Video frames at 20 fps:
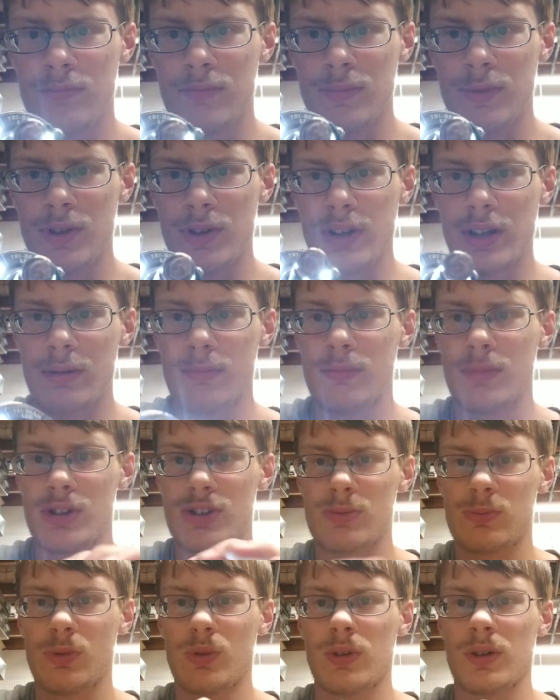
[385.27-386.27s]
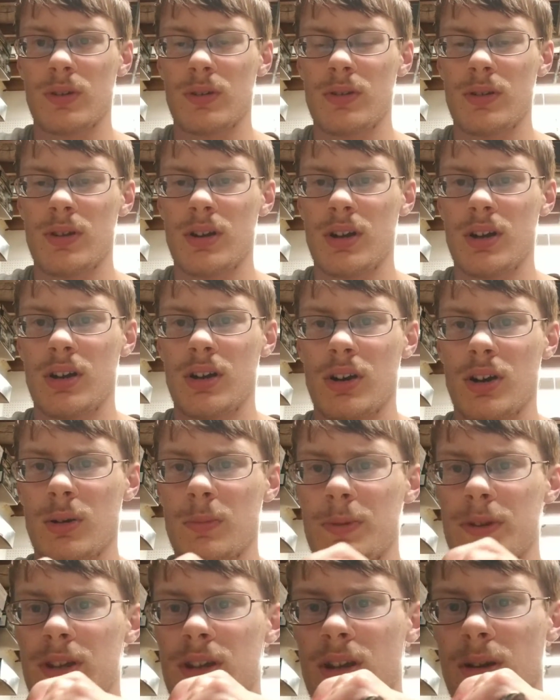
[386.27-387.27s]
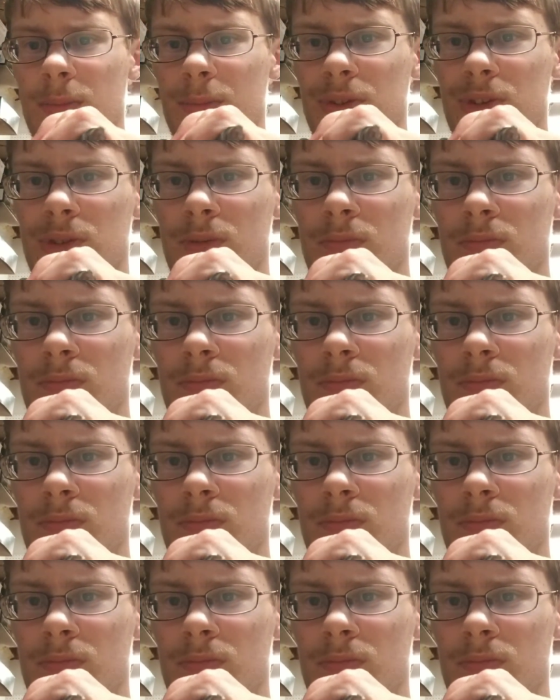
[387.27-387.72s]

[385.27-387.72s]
You're getting much more RPMs.